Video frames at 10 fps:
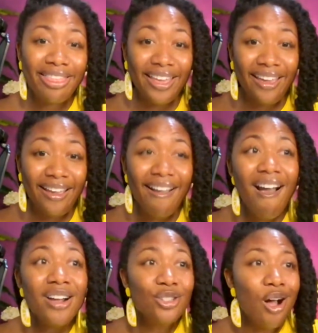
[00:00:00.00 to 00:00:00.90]
thing.
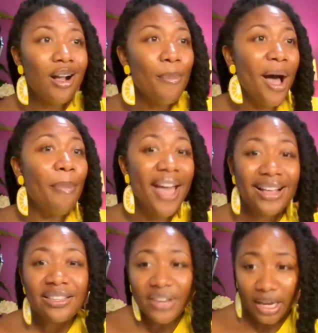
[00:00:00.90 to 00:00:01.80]
Talk about
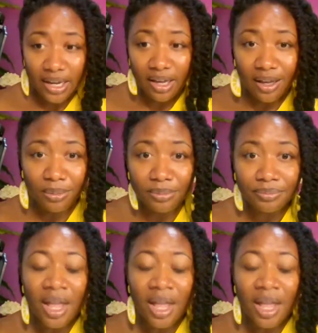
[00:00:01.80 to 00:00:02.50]
passive income.